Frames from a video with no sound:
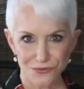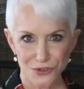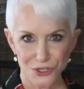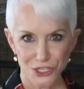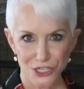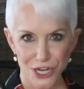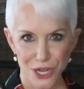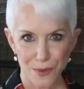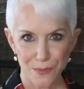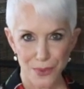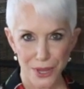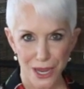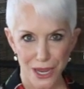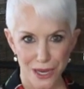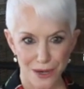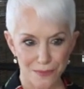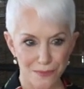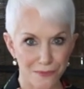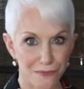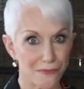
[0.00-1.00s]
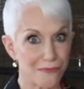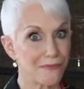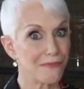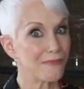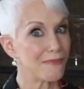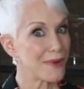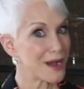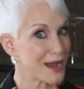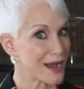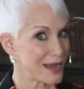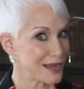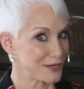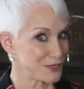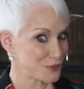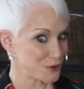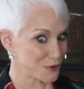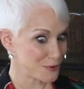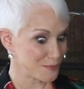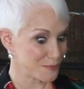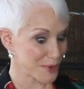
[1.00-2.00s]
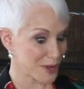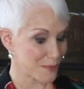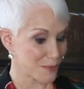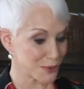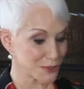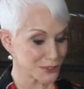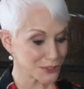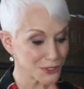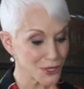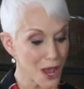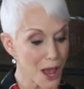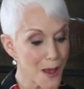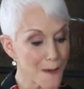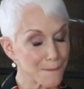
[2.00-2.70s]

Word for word: for champagne, my term bubbles,